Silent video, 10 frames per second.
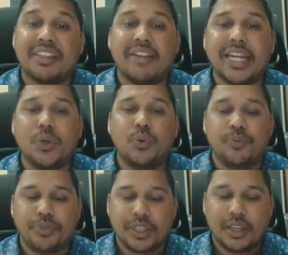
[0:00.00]
value
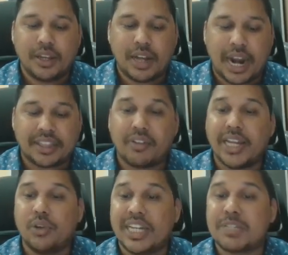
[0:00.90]

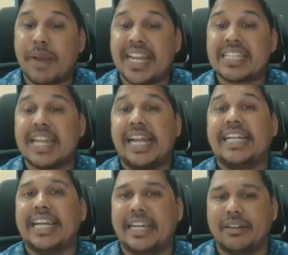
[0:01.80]
it is minus
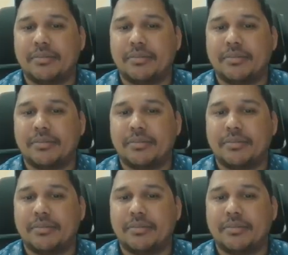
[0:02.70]
19.